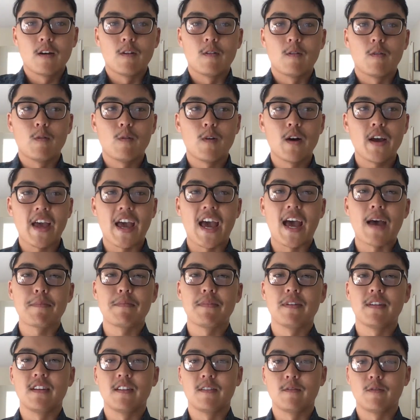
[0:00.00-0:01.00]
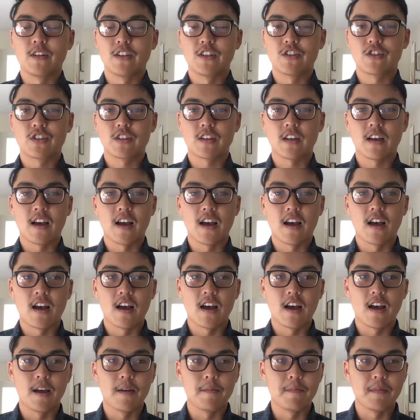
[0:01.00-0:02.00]
What happened in which
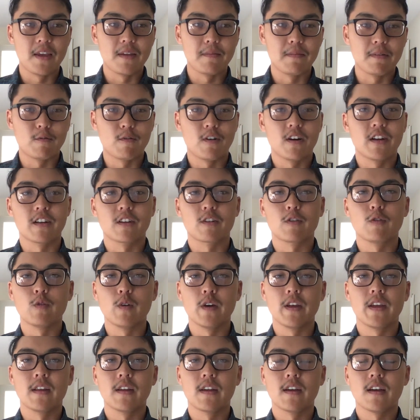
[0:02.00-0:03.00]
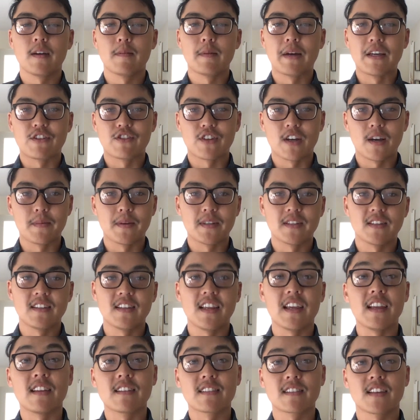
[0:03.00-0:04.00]
made me want to quit my job as a
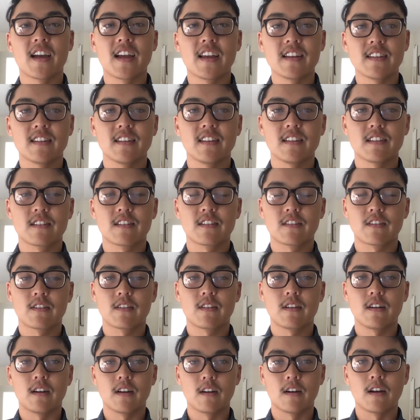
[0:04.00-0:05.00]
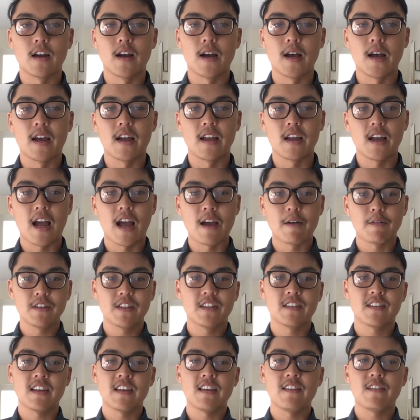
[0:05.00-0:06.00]
data scientist? I would
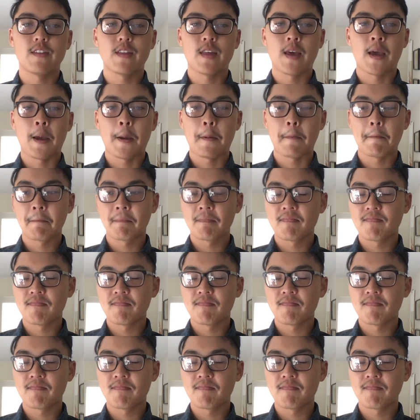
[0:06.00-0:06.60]
say that